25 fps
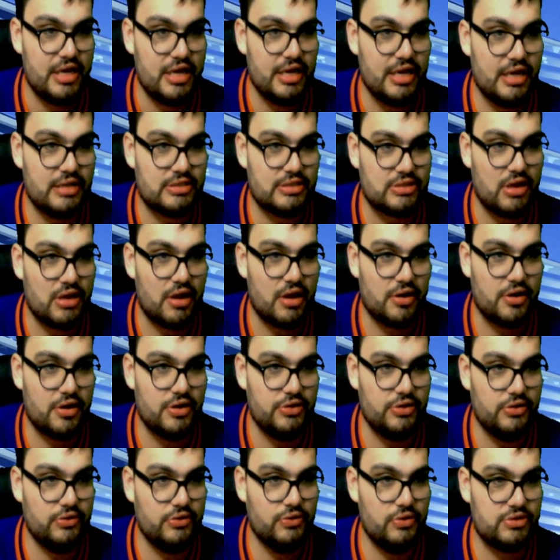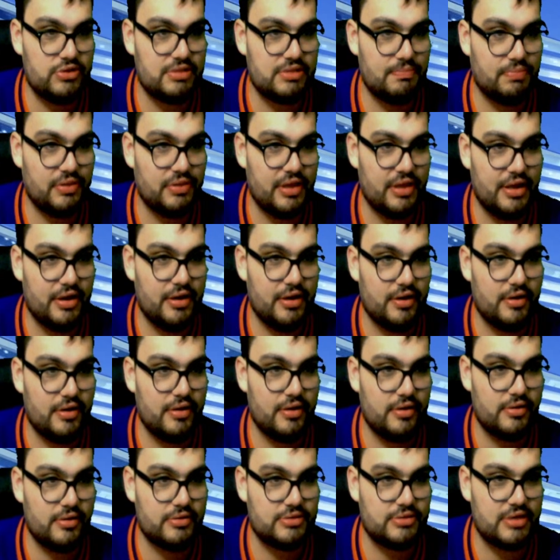In soccer, you lose a
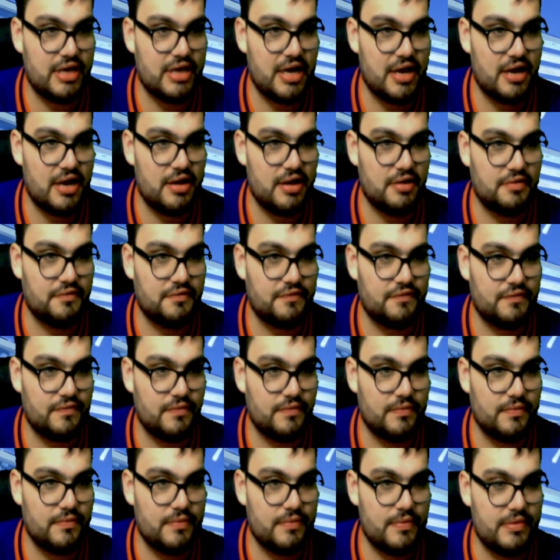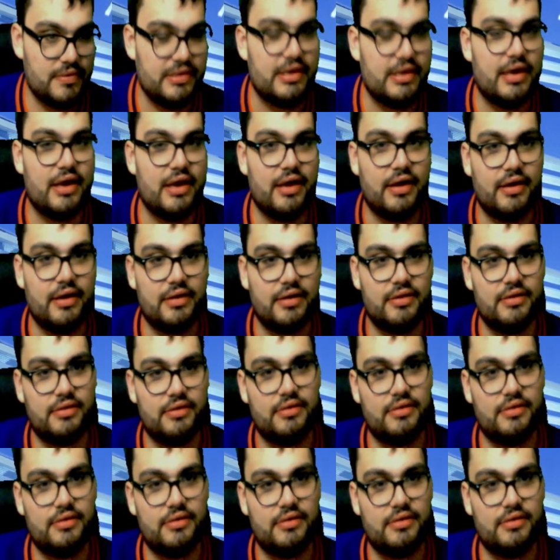player to have... Yeah.